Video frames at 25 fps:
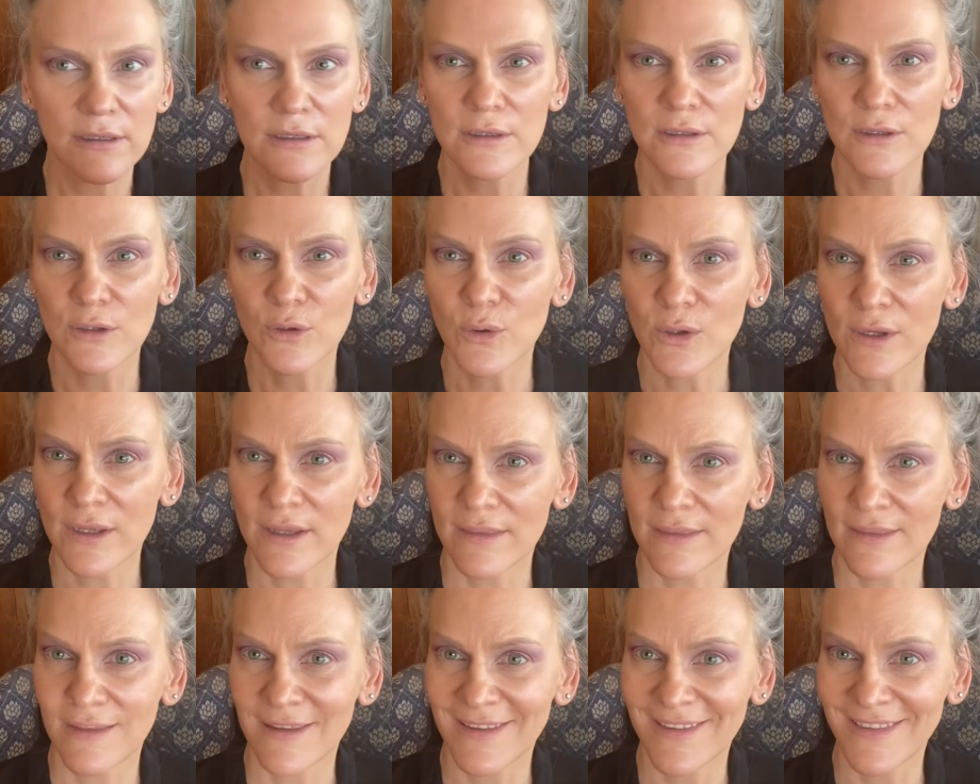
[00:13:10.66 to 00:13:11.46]
look
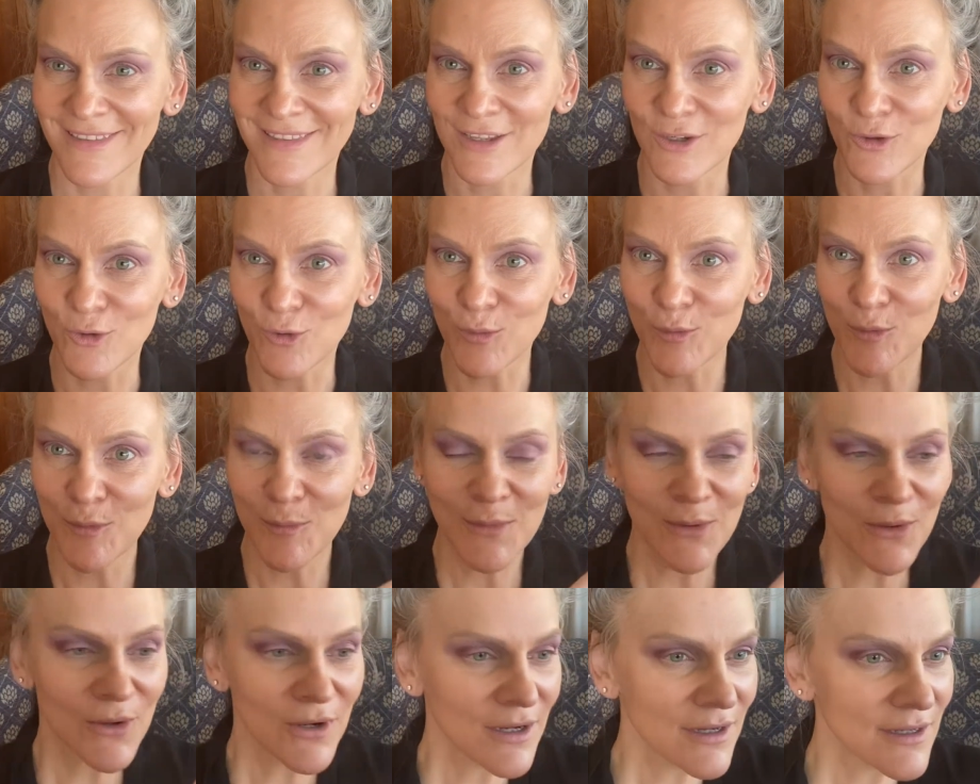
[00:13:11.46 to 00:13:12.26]
at in the normal
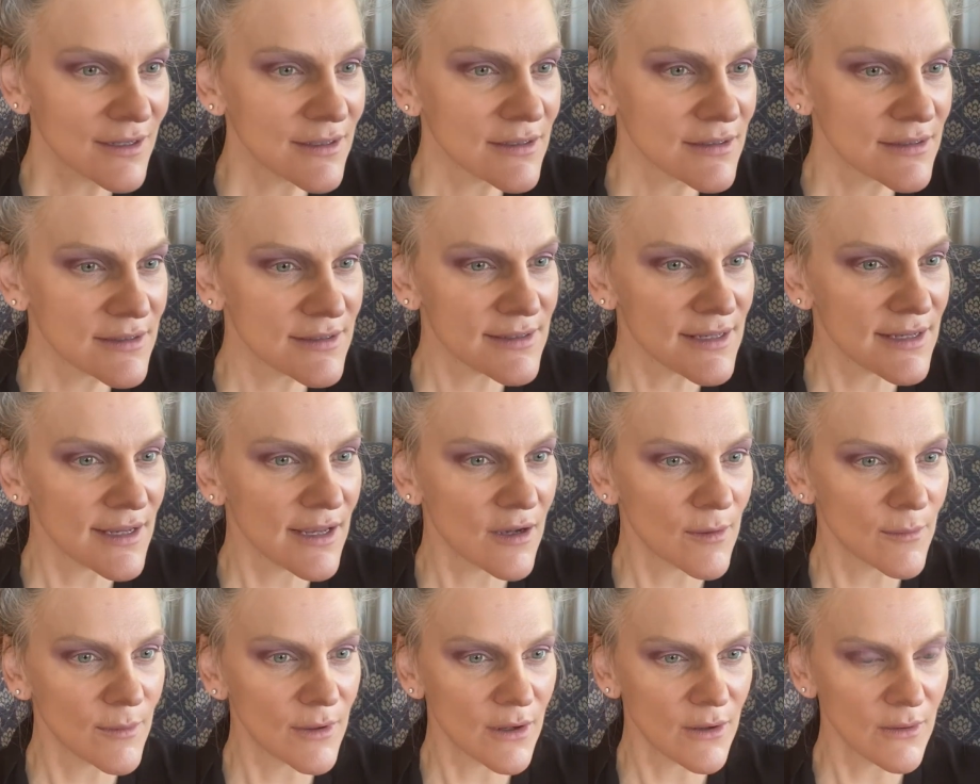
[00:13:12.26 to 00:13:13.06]
mirror, see how
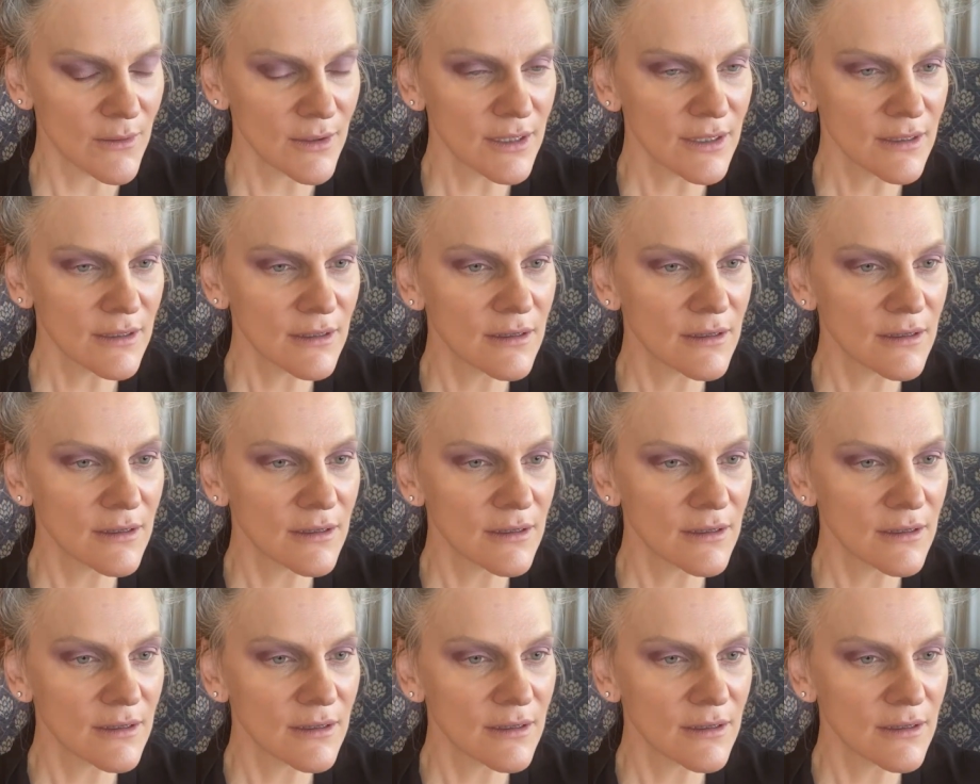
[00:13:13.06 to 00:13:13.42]
I'm going.